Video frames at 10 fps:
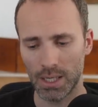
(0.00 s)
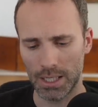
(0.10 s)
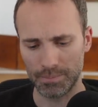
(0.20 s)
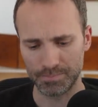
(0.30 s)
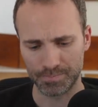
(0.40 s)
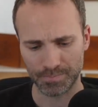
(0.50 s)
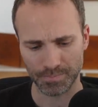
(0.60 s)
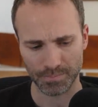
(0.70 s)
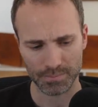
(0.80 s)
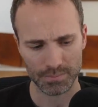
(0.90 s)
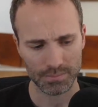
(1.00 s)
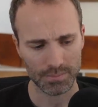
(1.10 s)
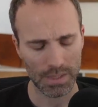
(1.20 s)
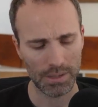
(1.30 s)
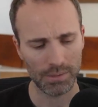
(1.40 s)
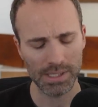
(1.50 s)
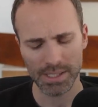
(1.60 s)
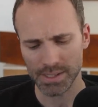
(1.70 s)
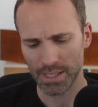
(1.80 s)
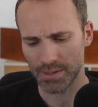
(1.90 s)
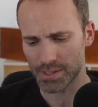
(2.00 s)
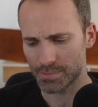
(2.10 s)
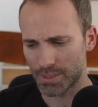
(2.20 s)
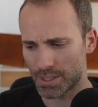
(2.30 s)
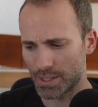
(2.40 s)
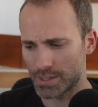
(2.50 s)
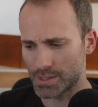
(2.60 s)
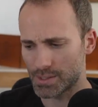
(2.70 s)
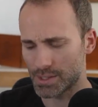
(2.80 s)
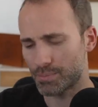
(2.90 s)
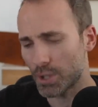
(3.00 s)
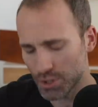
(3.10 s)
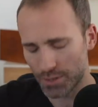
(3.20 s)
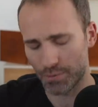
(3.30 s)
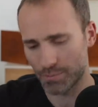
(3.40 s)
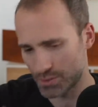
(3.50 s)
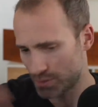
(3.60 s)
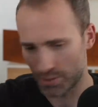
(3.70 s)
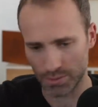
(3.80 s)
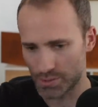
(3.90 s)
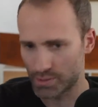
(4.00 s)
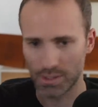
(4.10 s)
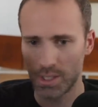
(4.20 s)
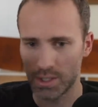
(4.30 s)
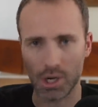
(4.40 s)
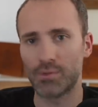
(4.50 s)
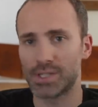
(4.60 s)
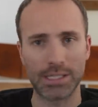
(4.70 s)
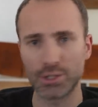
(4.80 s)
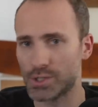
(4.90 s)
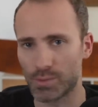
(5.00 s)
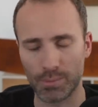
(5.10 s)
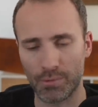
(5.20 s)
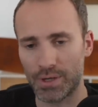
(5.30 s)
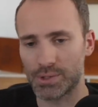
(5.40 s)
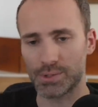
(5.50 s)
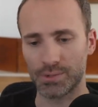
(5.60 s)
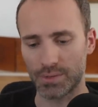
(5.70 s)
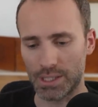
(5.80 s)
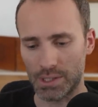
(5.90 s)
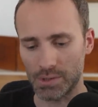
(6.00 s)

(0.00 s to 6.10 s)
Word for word: Um, and the reason I say this is because is partially from you know just conversations with professors over